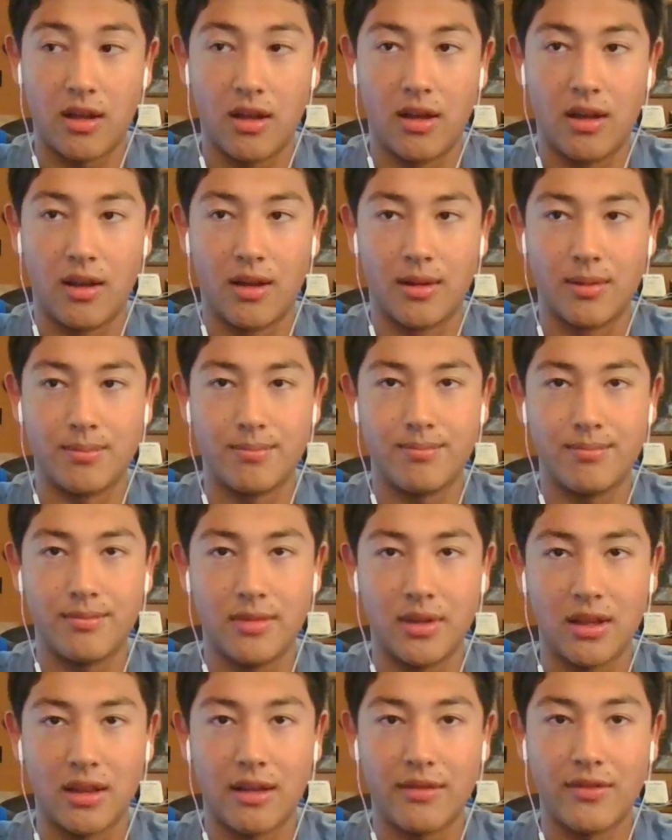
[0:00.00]
uh
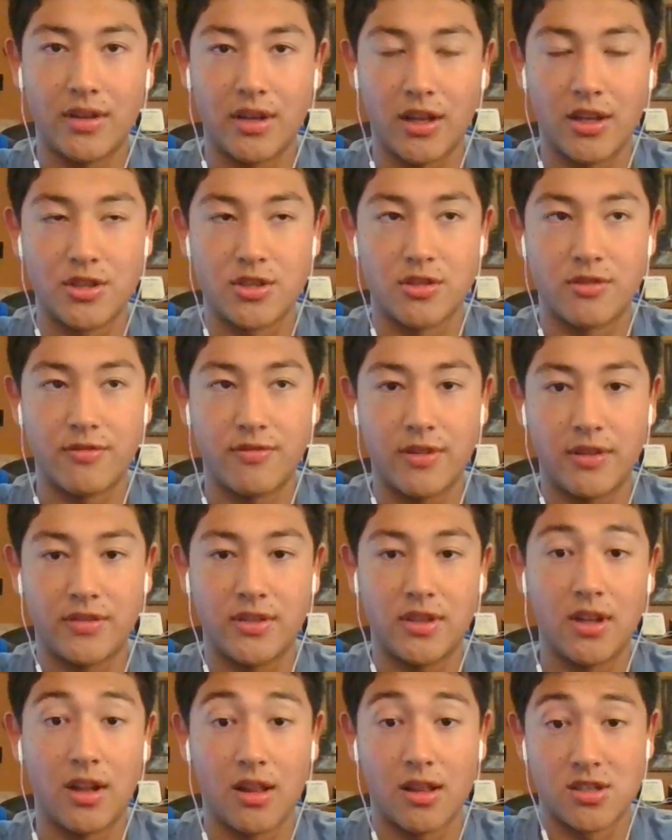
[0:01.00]

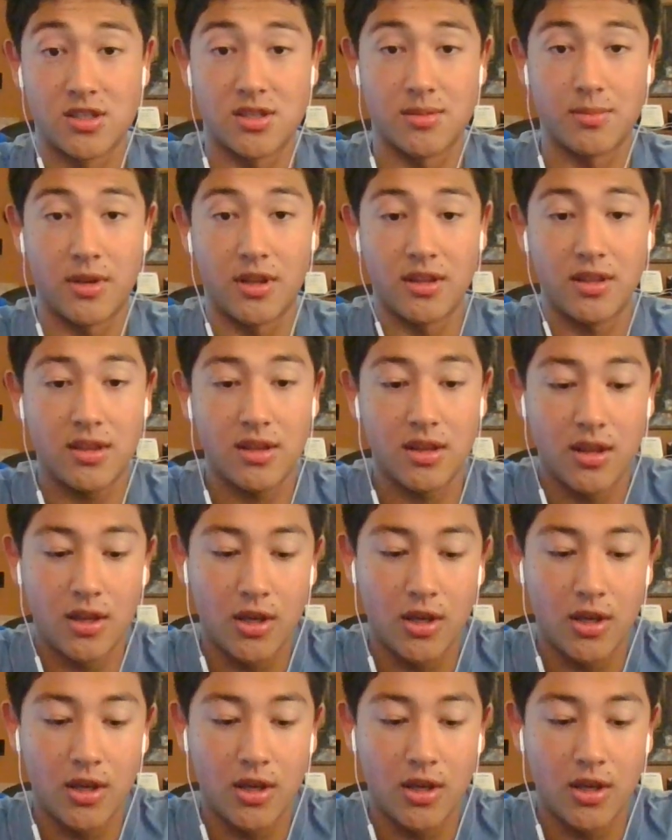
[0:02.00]
$1,150 a month,